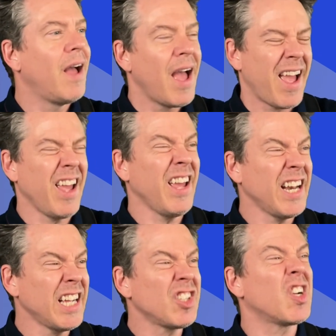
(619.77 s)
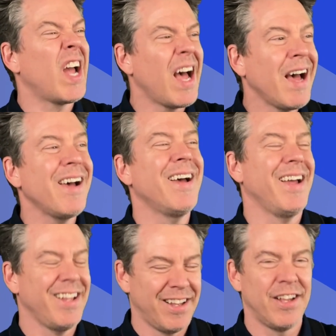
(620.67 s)
and I try.
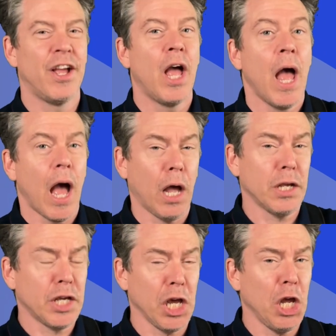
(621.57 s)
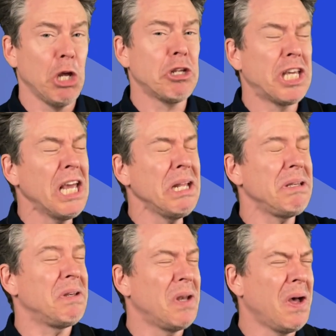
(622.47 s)
I can't get
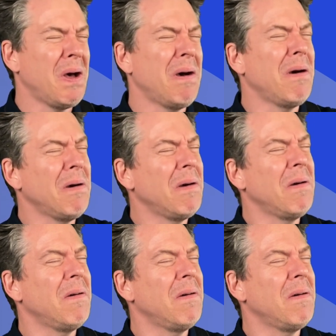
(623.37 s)
no,